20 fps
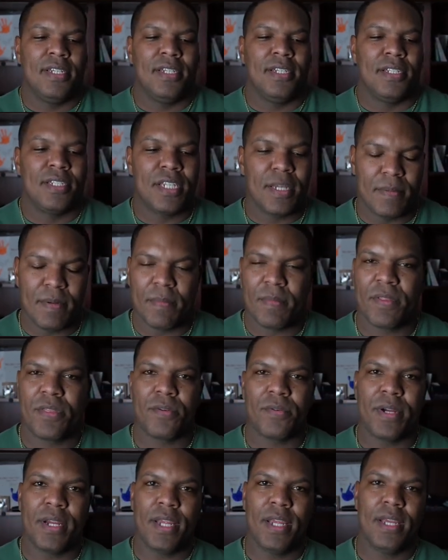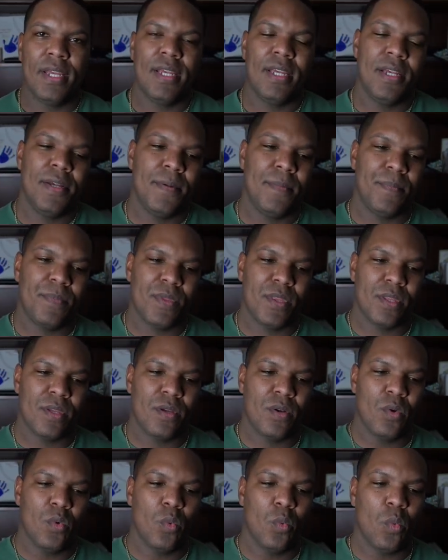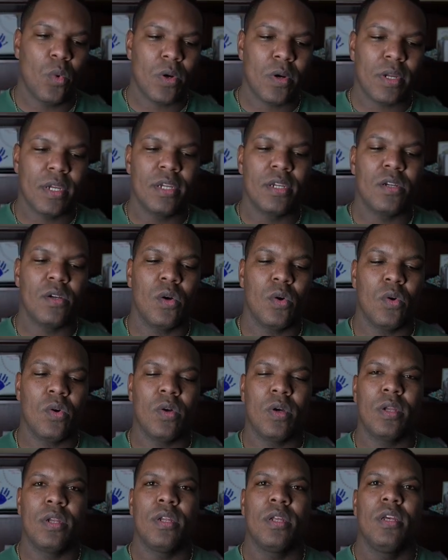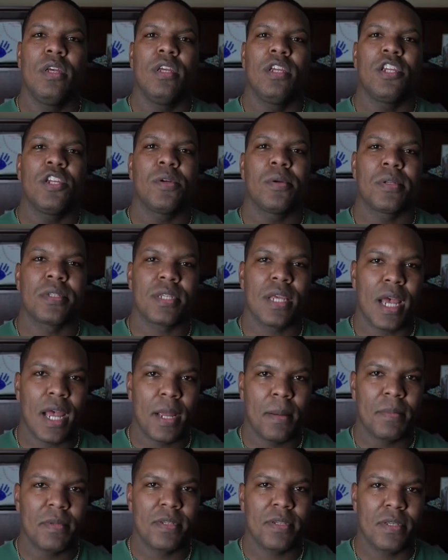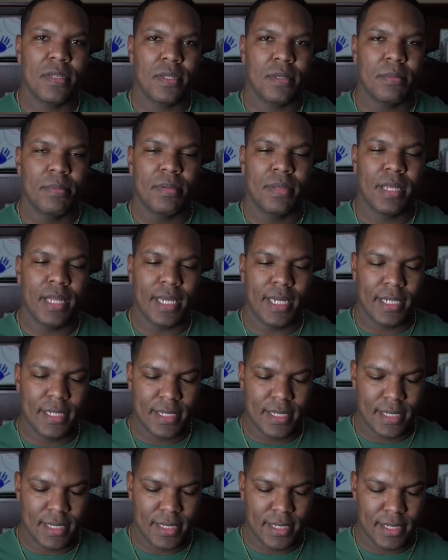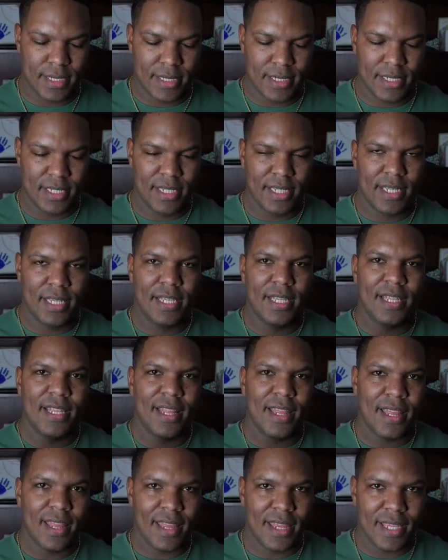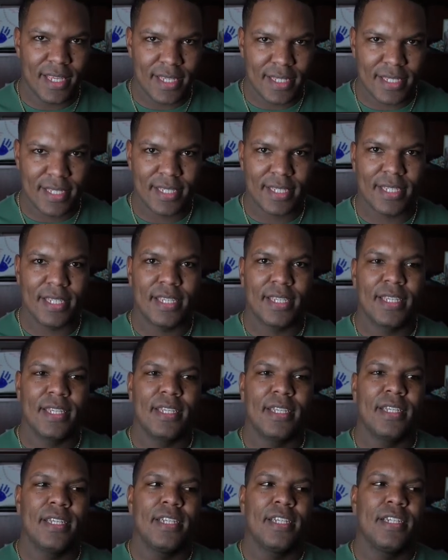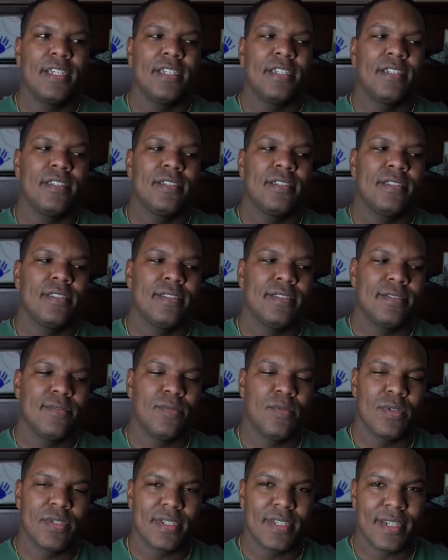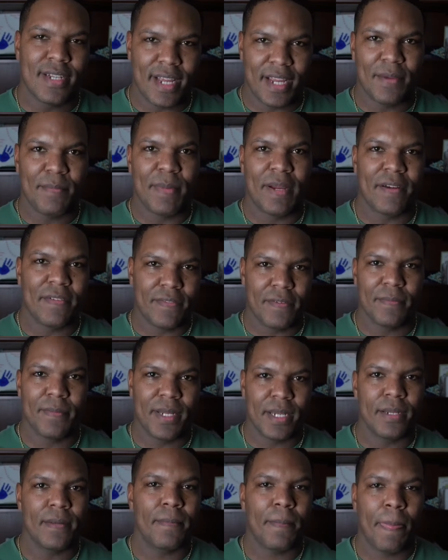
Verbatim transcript: tip number 3, working on your time to the plate. This was a nightmare for me.